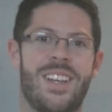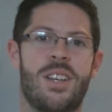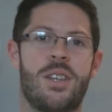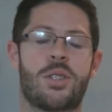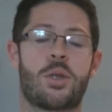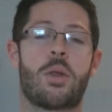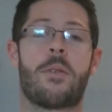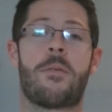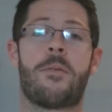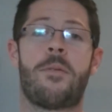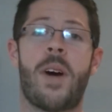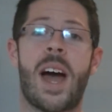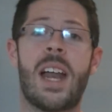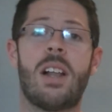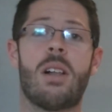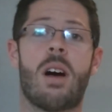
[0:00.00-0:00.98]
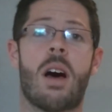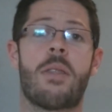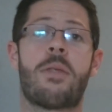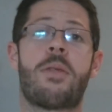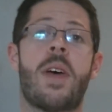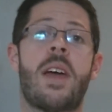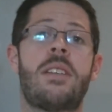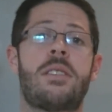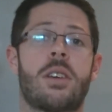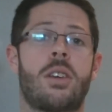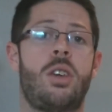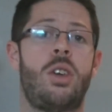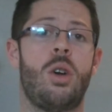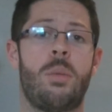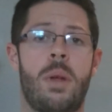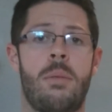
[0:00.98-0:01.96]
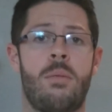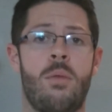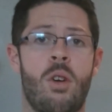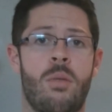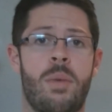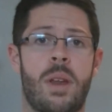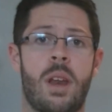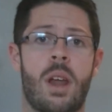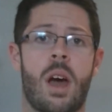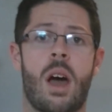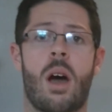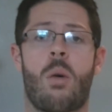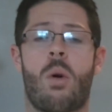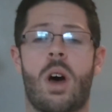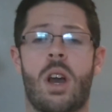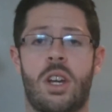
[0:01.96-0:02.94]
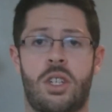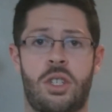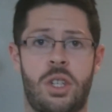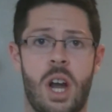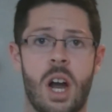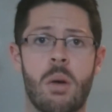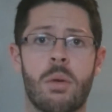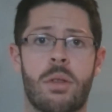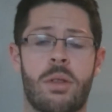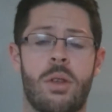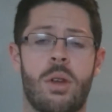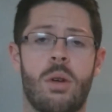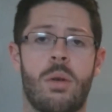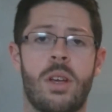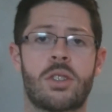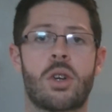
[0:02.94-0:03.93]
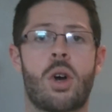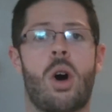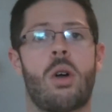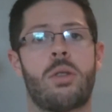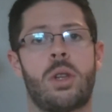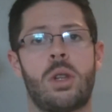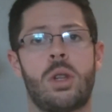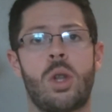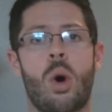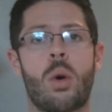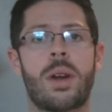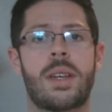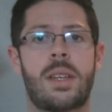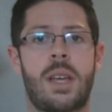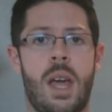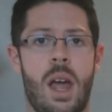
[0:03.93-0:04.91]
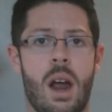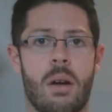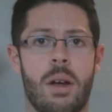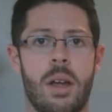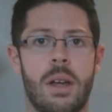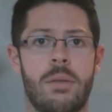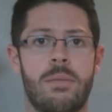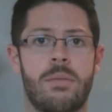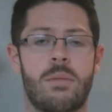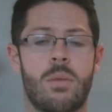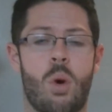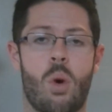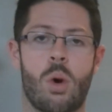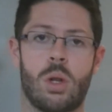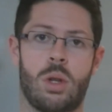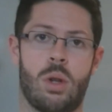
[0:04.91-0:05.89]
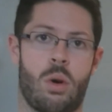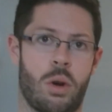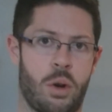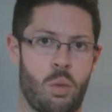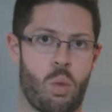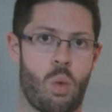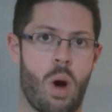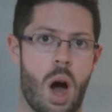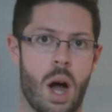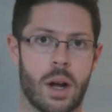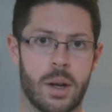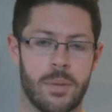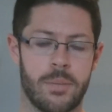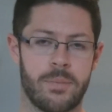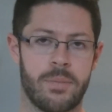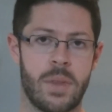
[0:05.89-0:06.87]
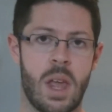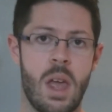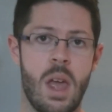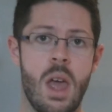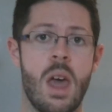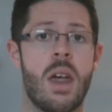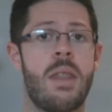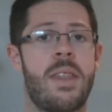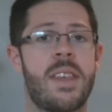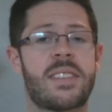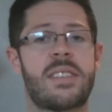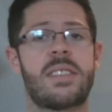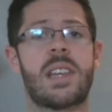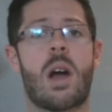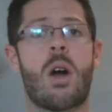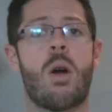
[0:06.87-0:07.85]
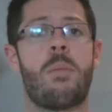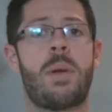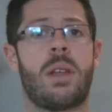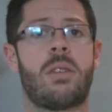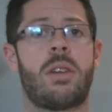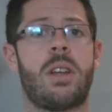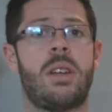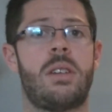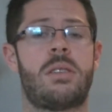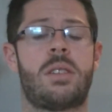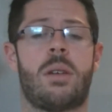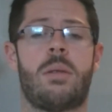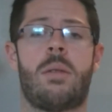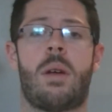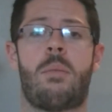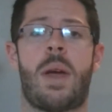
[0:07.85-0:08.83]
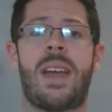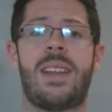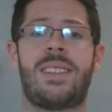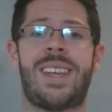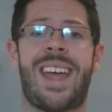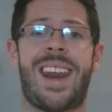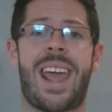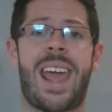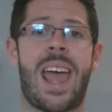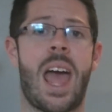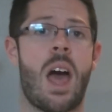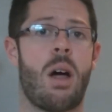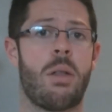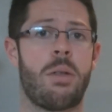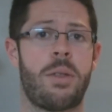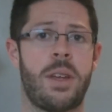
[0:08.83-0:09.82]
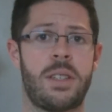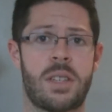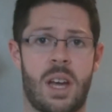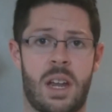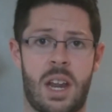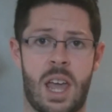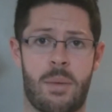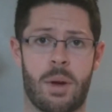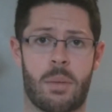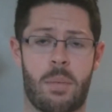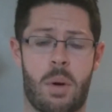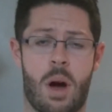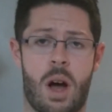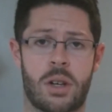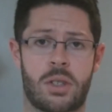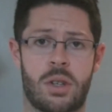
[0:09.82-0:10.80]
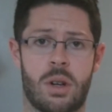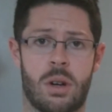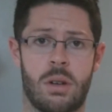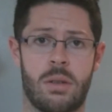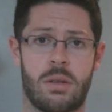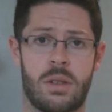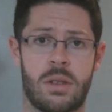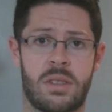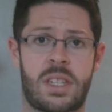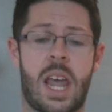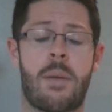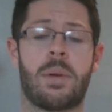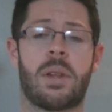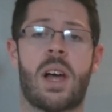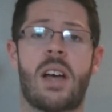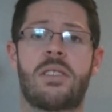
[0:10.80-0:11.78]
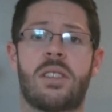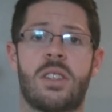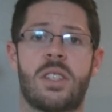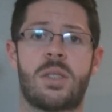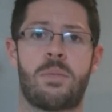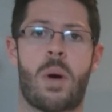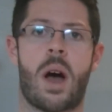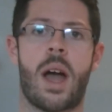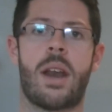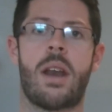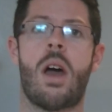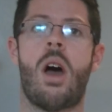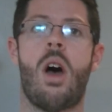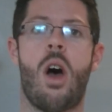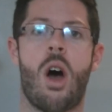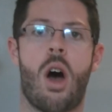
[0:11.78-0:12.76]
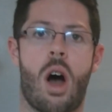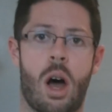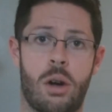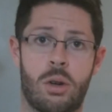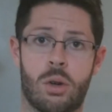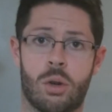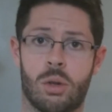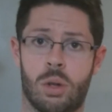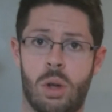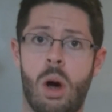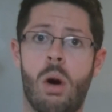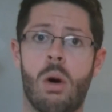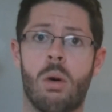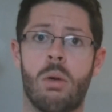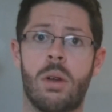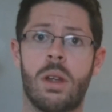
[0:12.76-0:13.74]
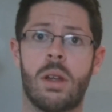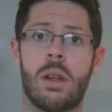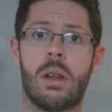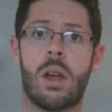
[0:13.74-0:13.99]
So the final authentic human movement I want to share with you is called the loaded carry or loaded walk. This is our ability to maintain a healthy dynamic posture, stabilizing the spine under load,